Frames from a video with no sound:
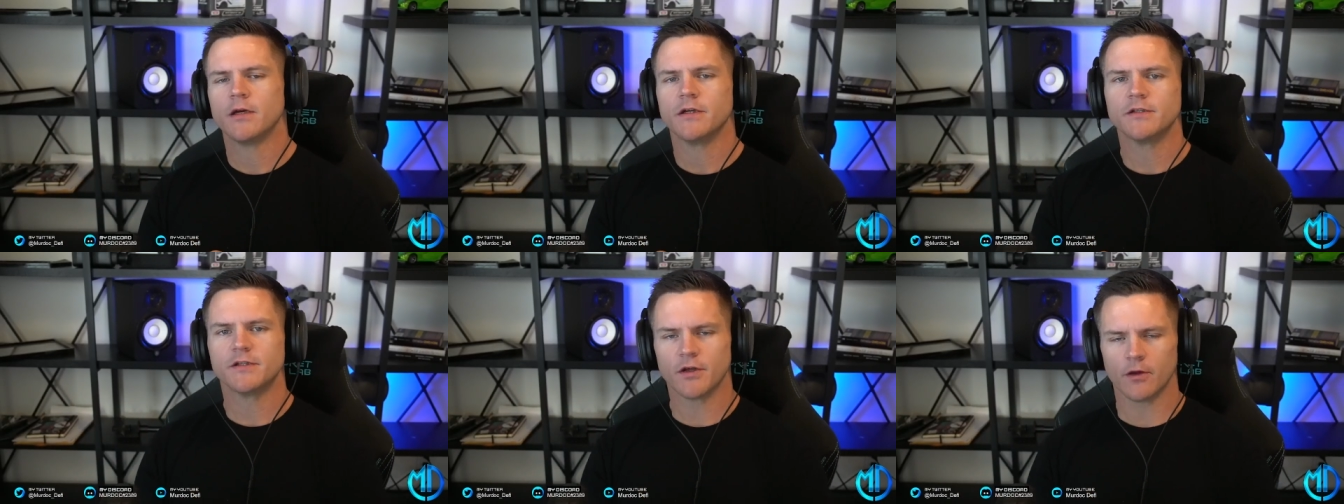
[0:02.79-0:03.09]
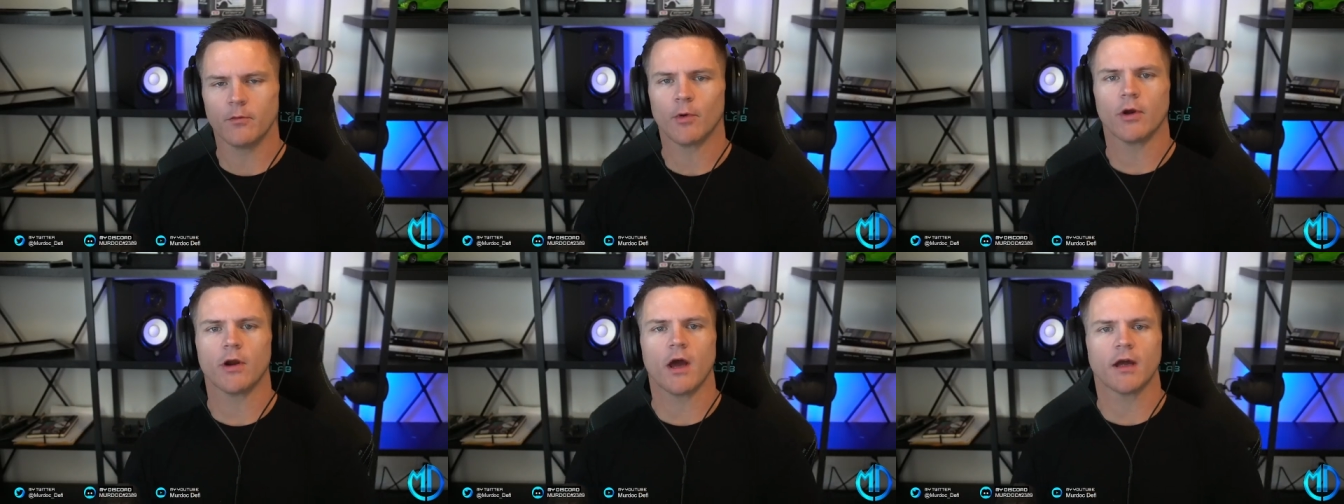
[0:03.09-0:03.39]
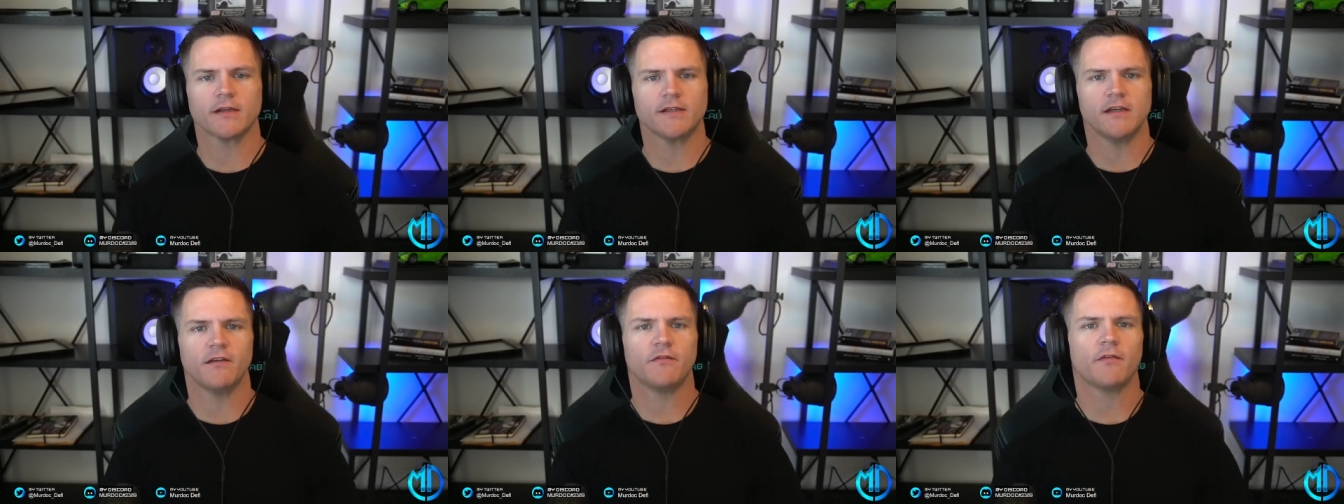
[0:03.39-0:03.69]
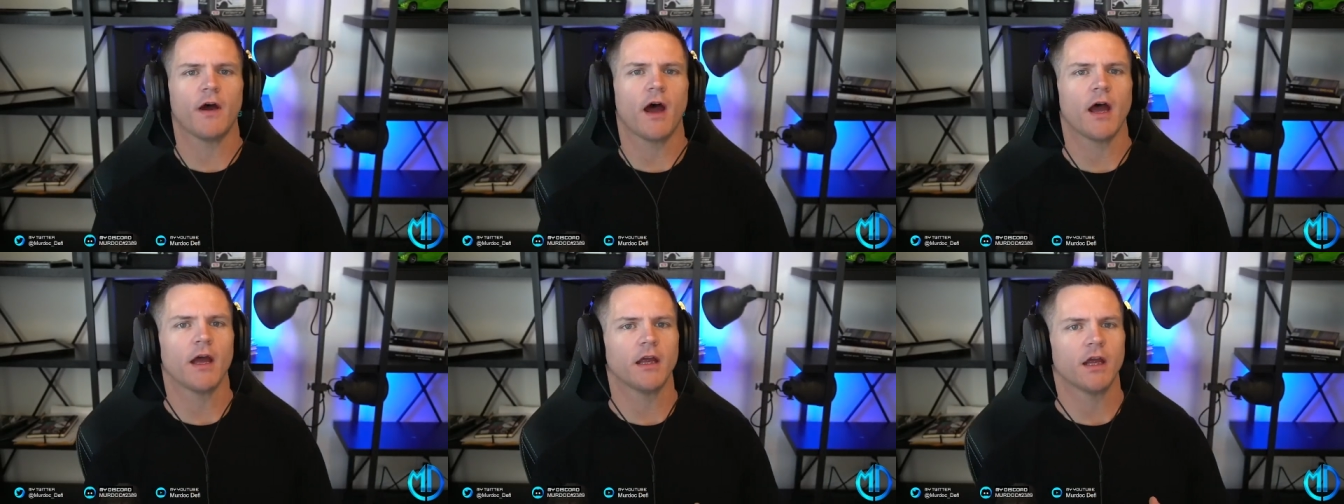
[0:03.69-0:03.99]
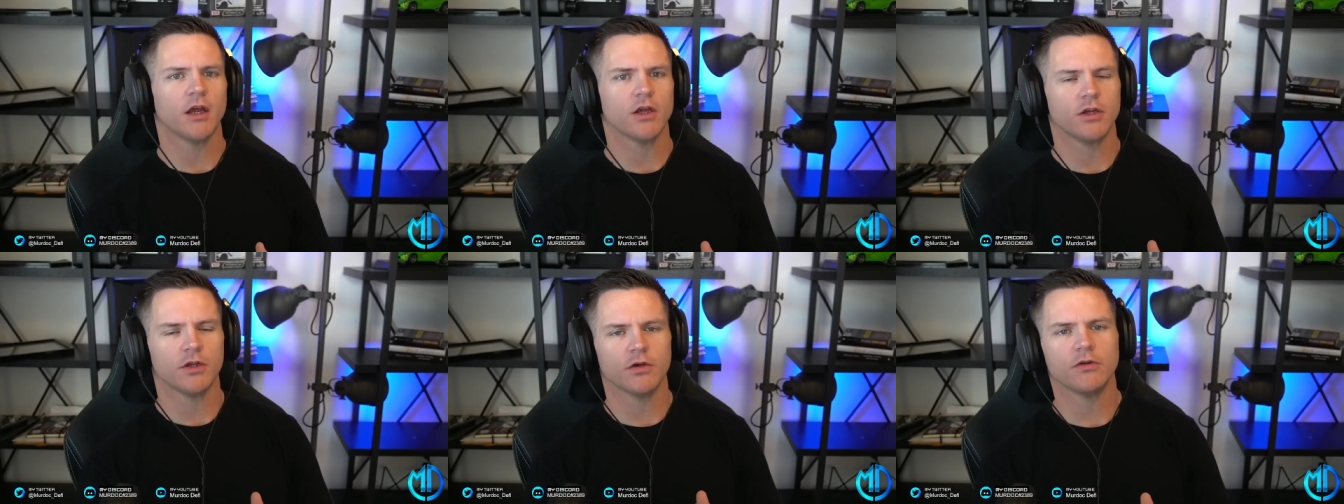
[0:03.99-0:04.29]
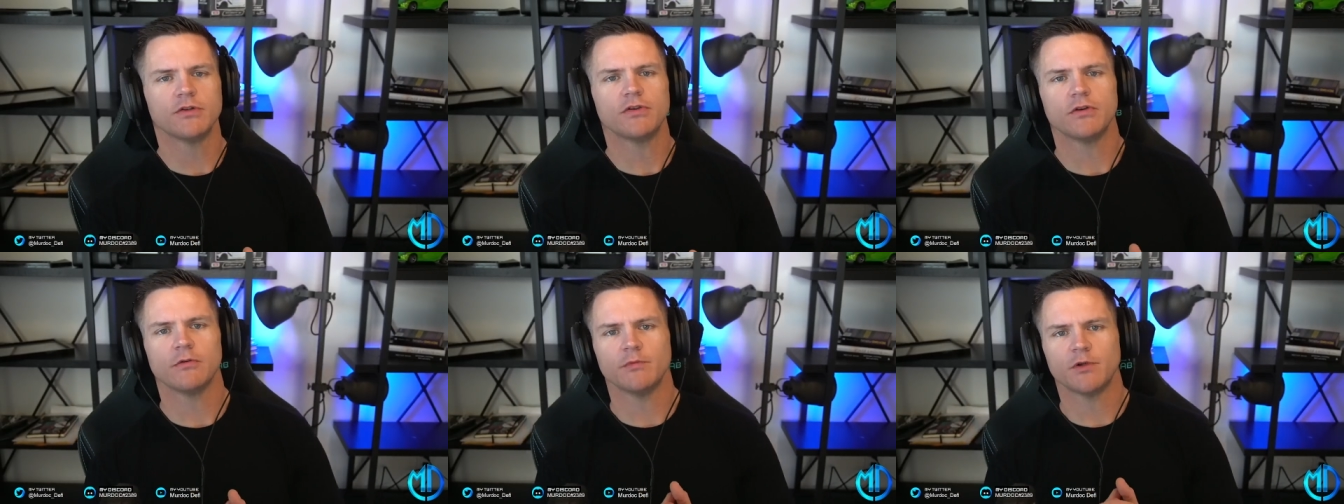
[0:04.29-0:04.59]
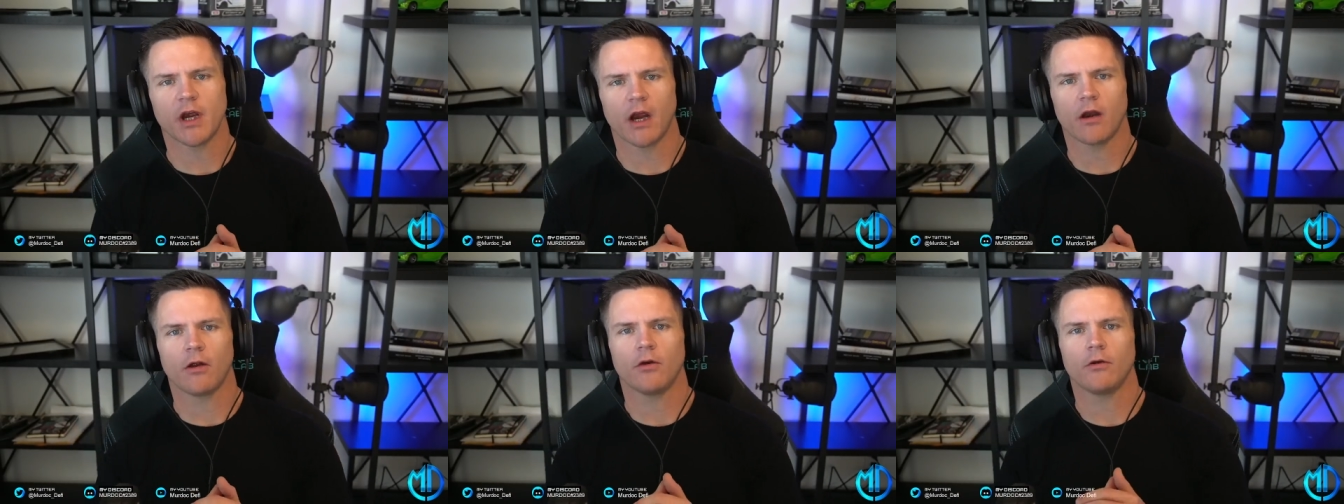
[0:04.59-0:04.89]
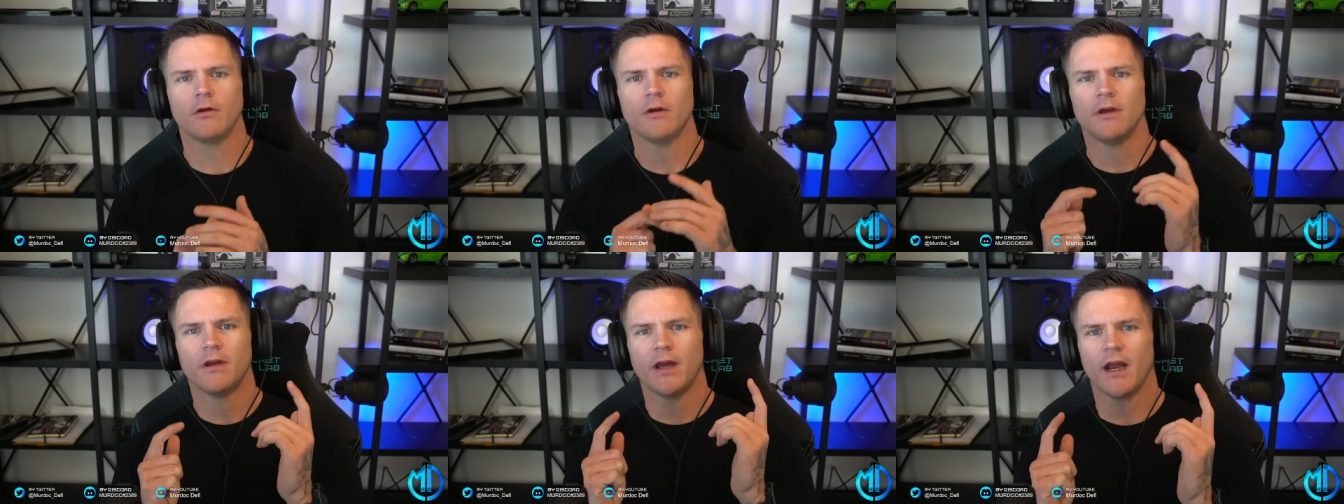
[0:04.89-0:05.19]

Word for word: to the Murdoc DeFi YouTube channel.